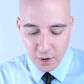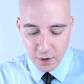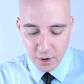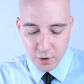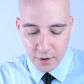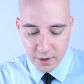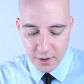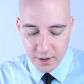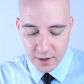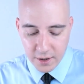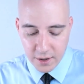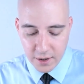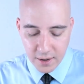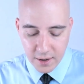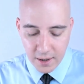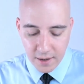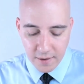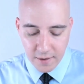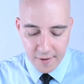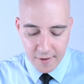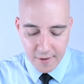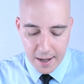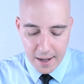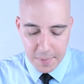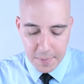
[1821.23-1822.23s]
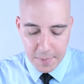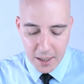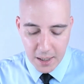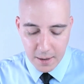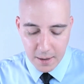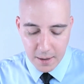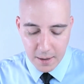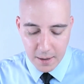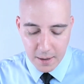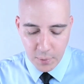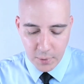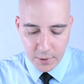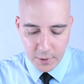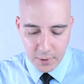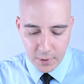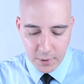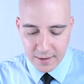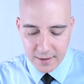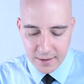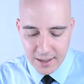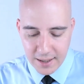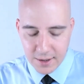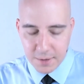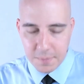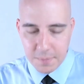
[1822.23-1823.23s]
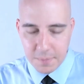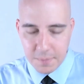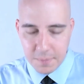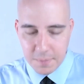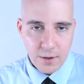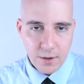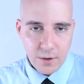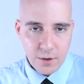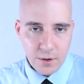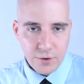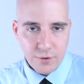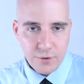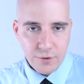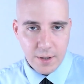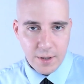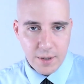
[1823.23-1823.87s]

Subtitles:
Could they be putting these missiles,